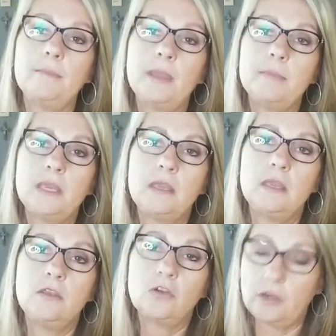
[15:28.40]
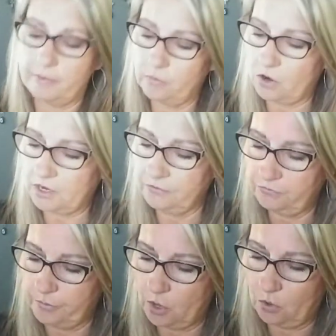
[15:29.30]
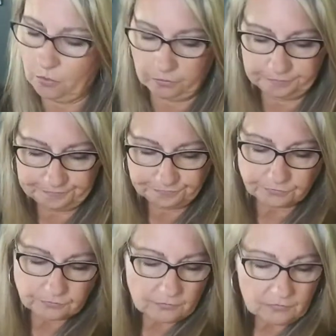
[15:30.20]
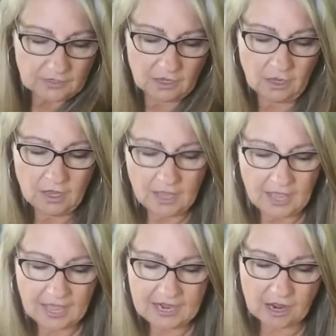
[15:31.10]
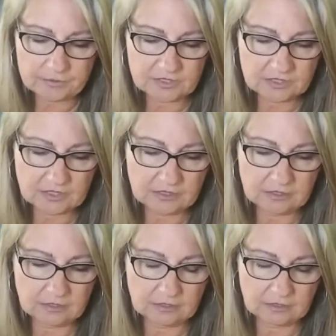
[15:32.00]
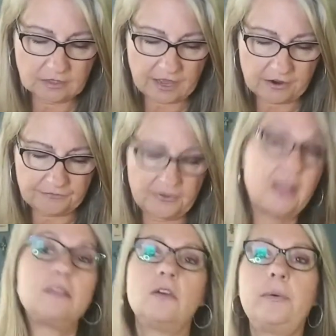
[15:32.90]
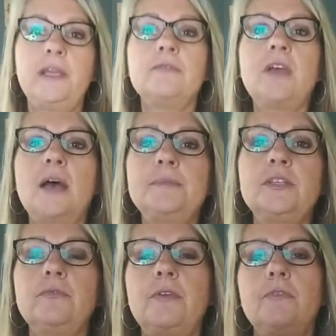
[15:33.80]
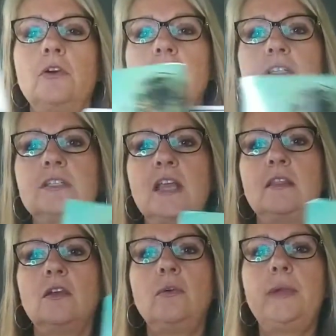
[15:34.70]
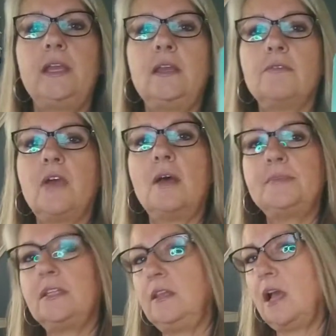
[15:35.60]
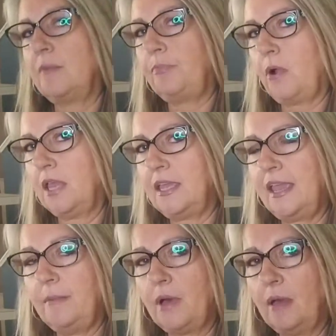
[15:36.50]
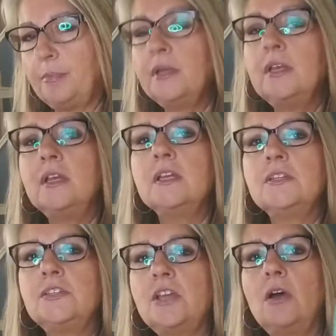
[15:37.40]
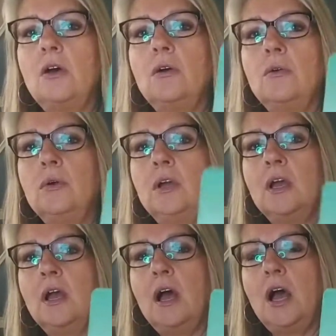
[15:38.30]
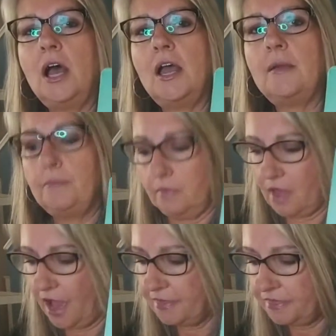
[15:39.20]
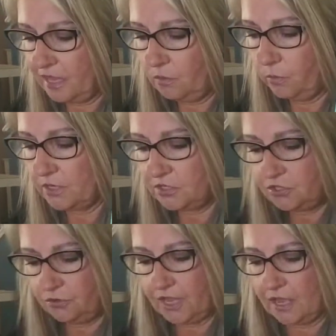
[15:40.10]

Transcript: Maybe you're going to be working from home. And I was clarifying the Queen of Cups in reverse and the Queen of Cups in the upright came up. So I think once you